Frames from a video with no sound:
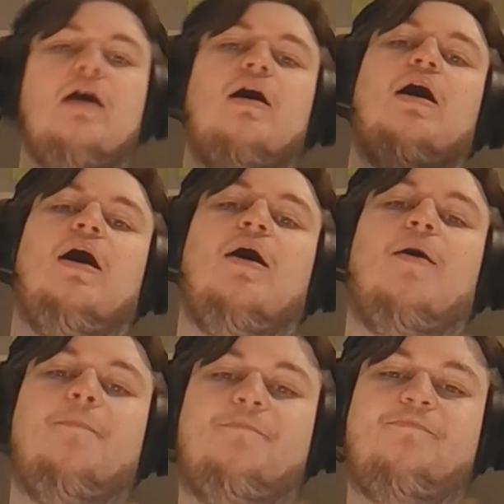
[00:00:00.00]

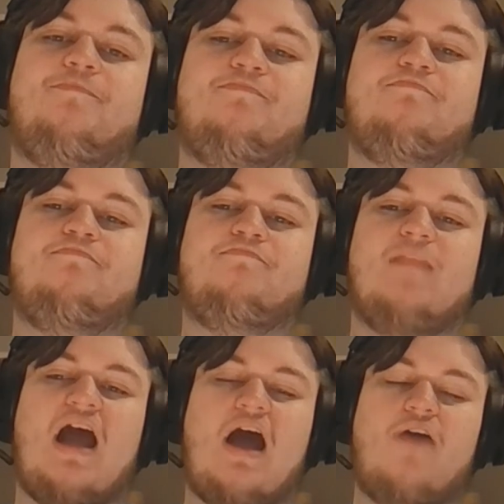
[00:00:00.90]

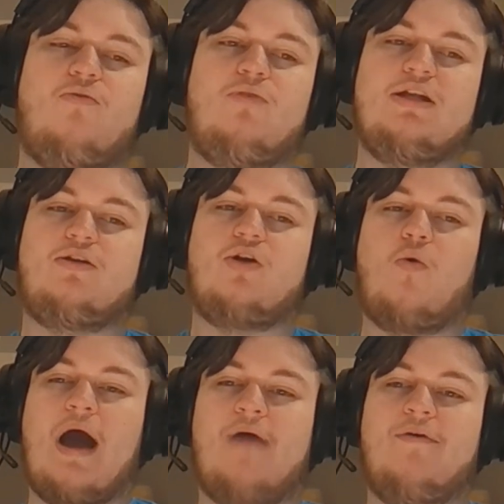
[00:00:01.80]
I don't really
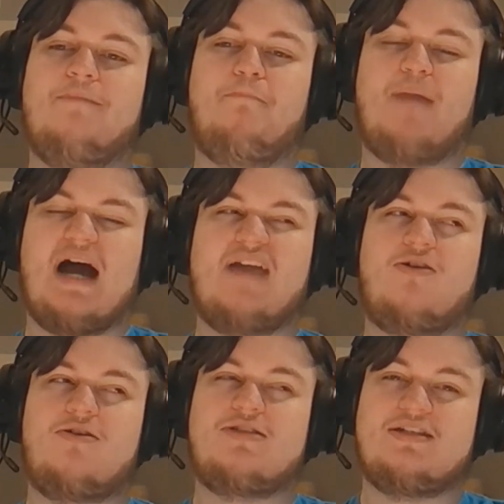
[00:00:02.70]
go out and buy
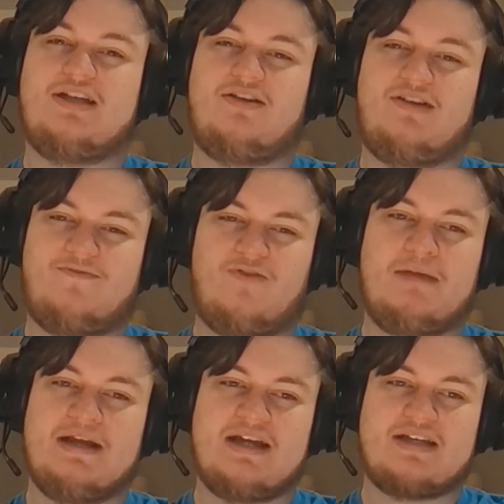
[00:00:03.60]
cards necessarily for
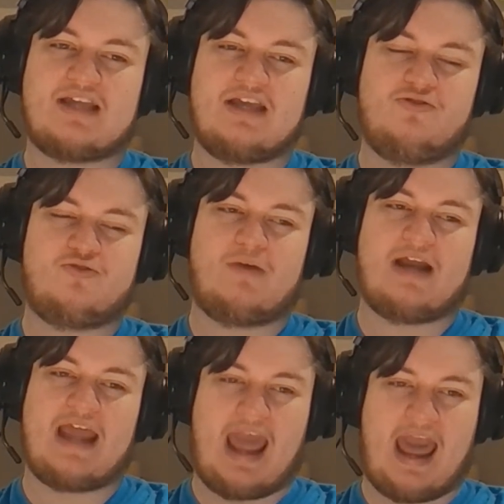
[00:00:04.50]
my decks. I use what
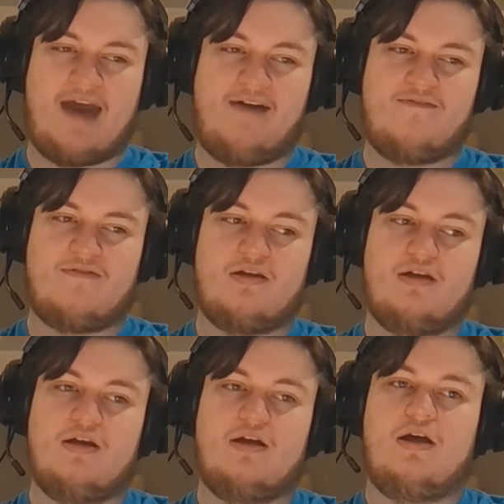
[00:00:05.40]
I have.
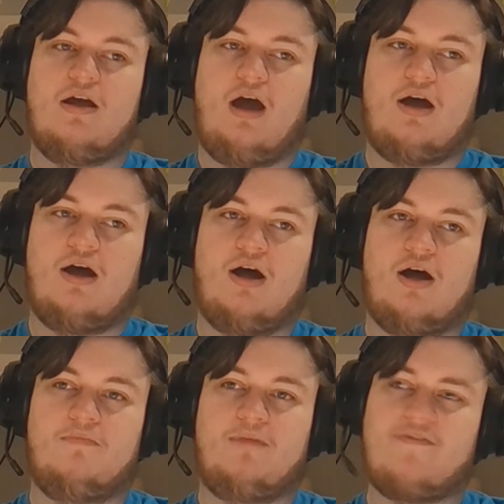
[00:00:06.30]

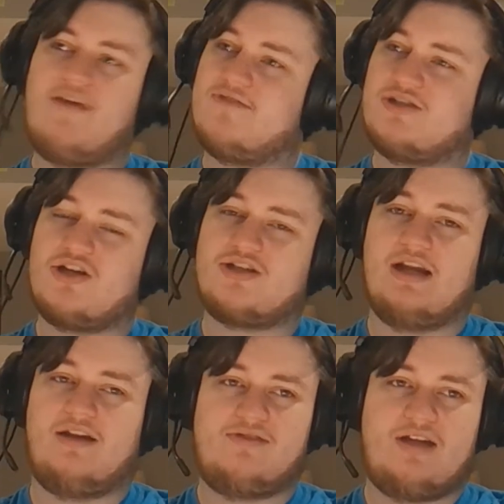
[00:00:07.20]
But if you have a suggestion,
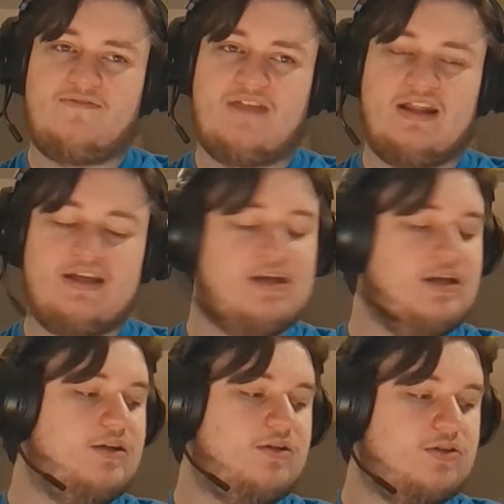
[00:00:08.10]
I'll
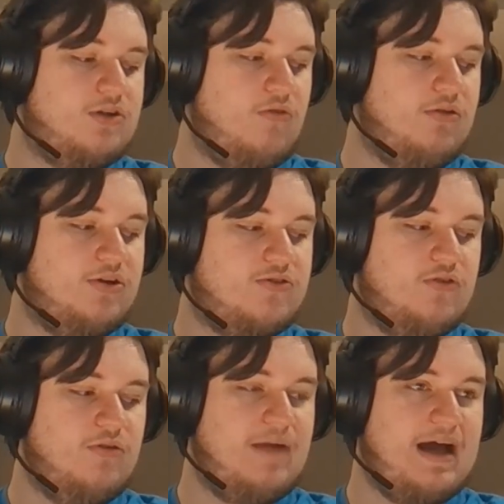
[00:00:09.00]
definitely go and look
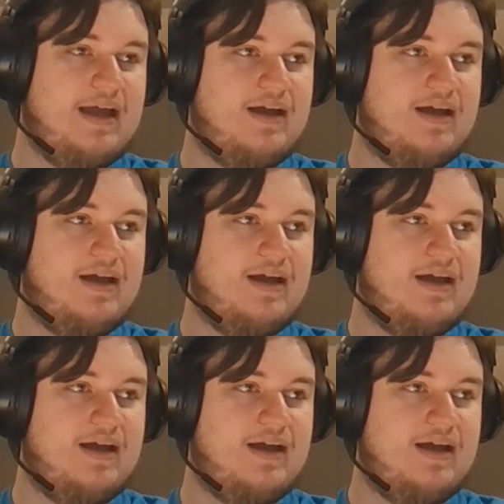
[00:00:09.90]
through my